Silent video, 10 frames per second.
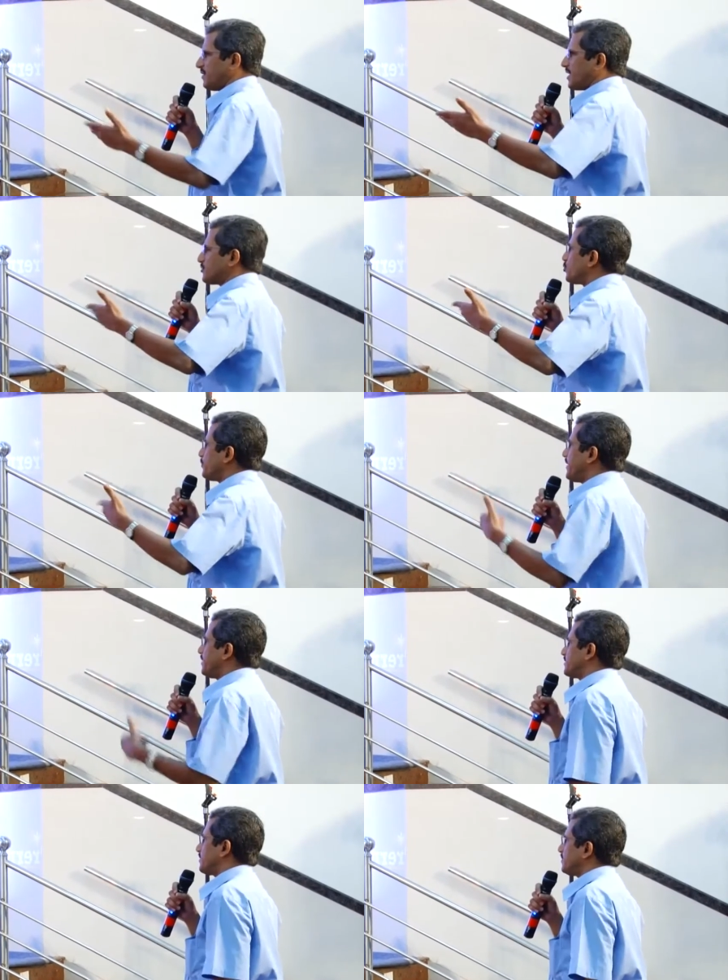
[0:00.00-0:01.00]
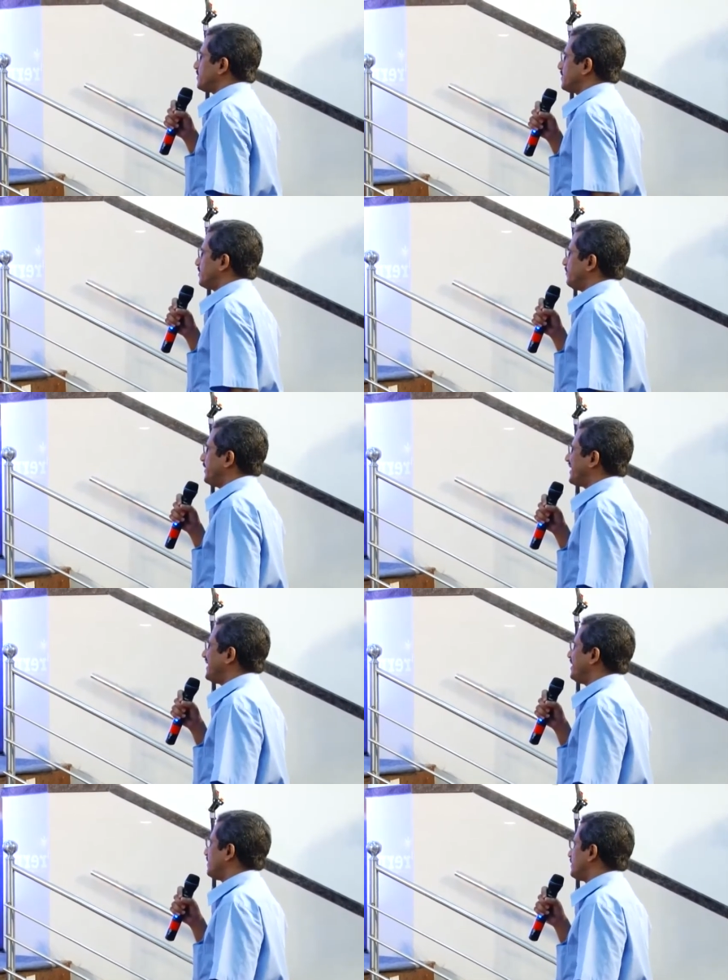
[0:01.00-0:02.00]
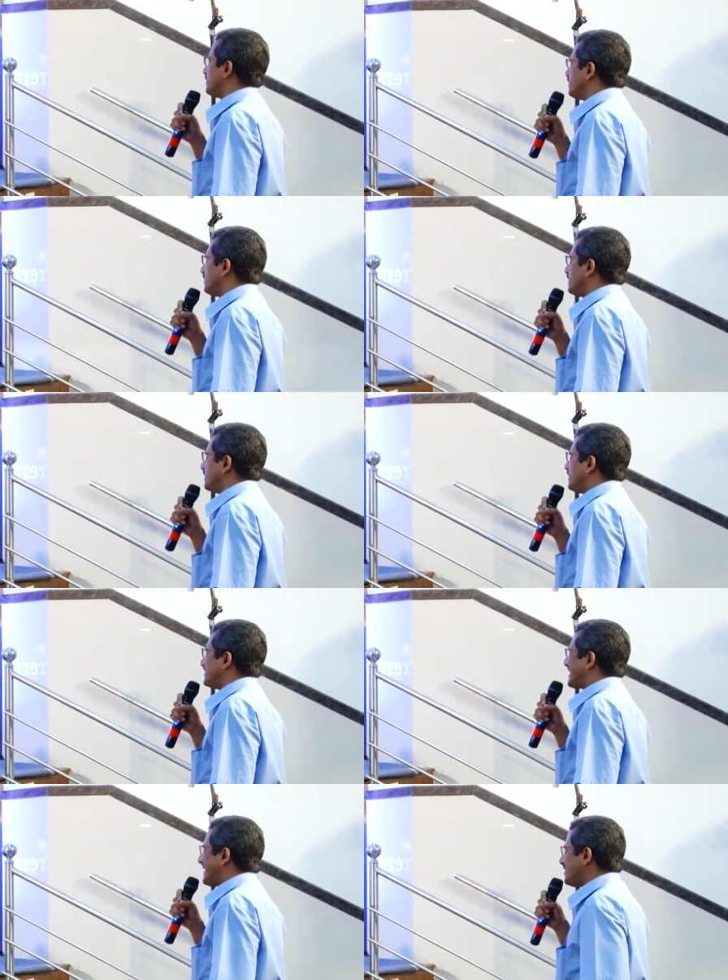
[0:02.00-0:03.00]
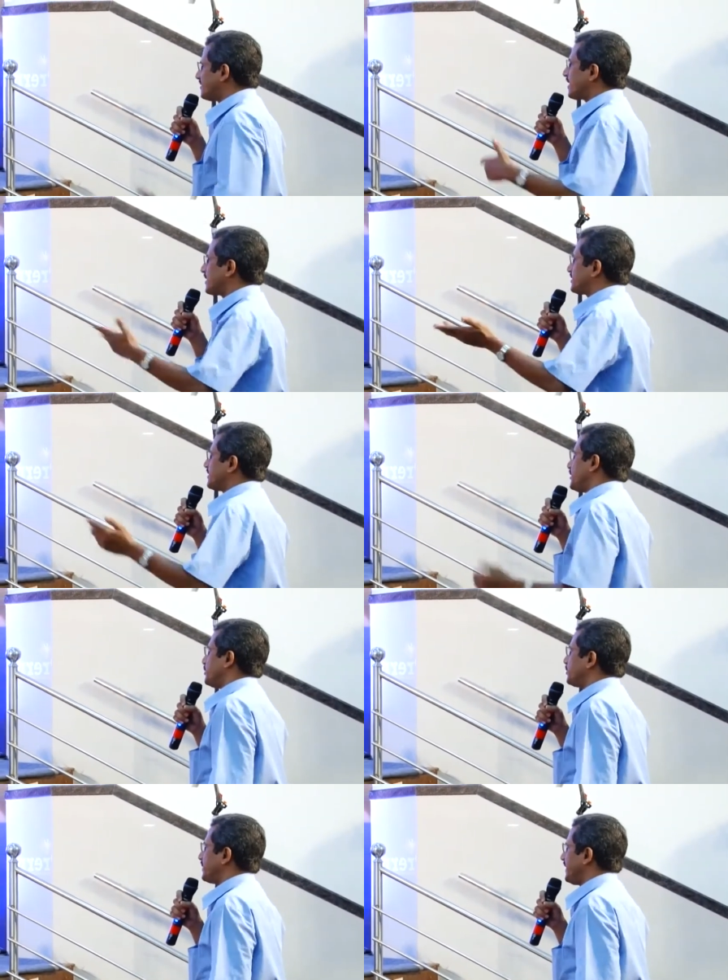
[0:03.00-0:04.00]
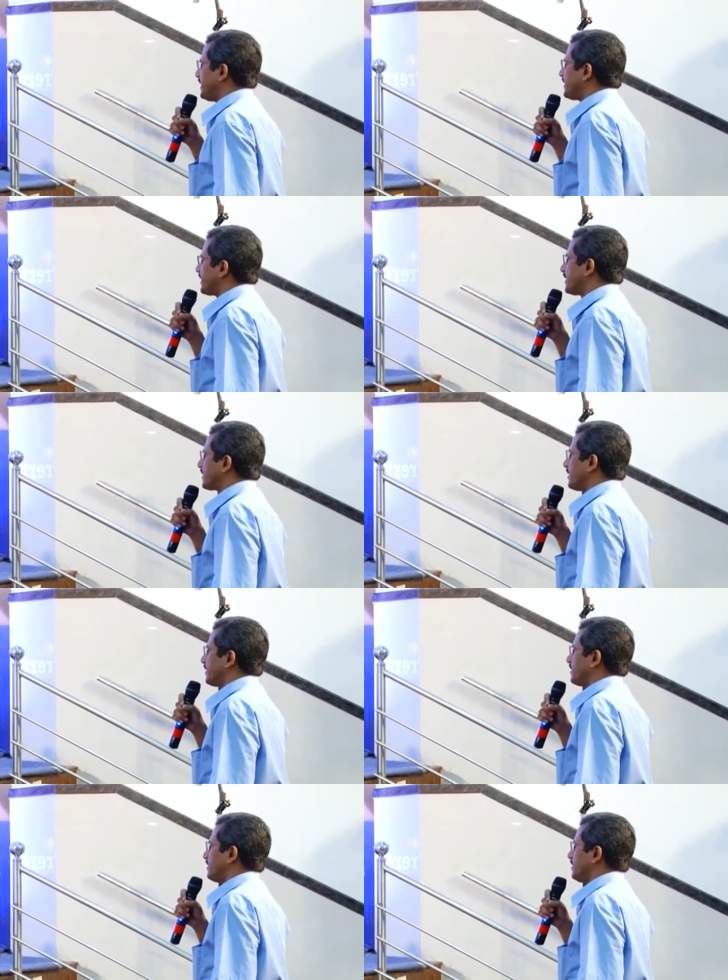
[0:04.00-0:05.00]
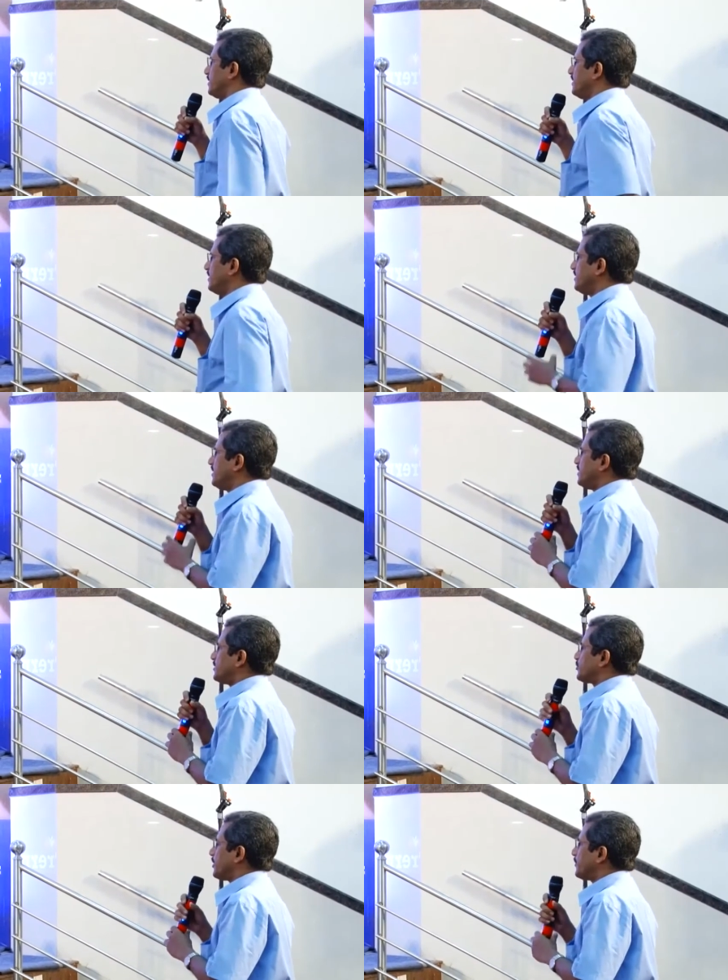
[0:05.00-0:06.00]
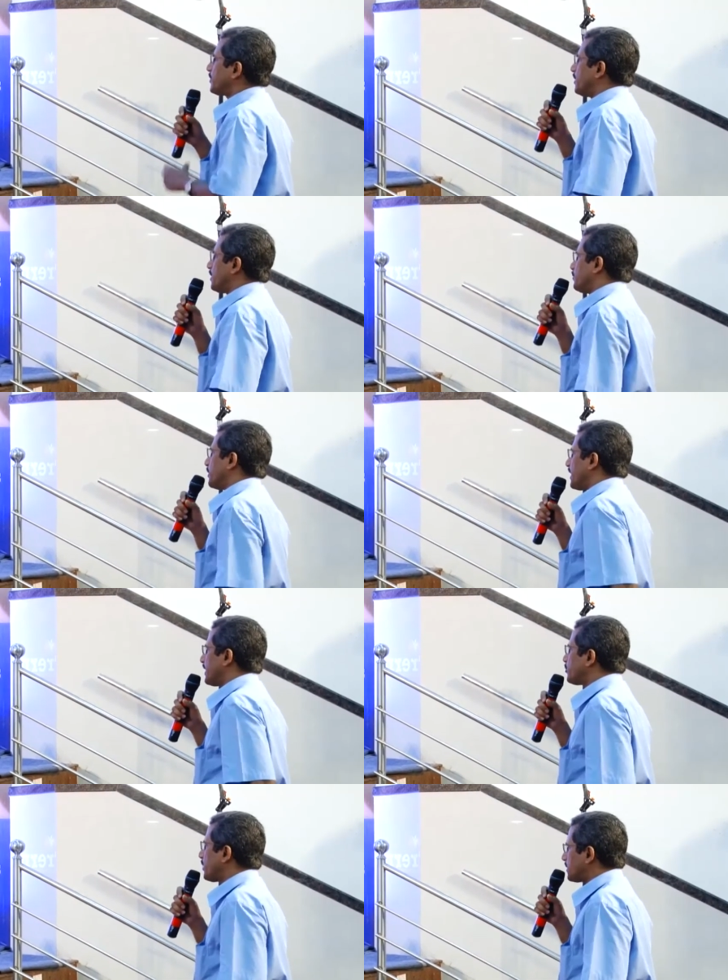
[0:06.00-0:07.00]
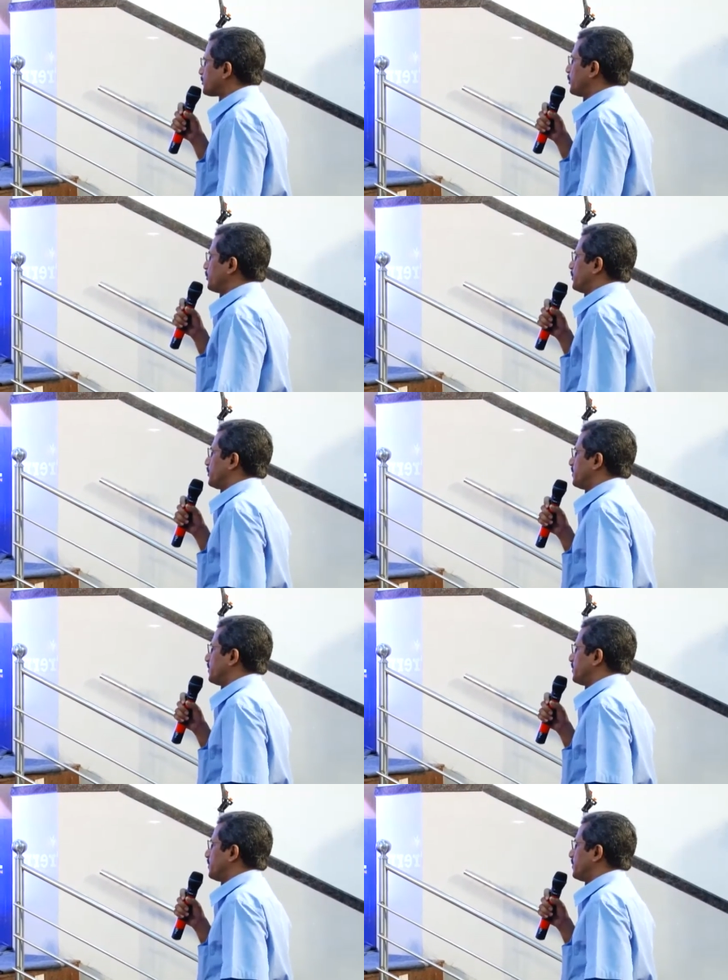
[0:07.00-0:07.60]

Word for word: last so many years now, we read Chinese aggression into Indian territory. So I would like to ask you,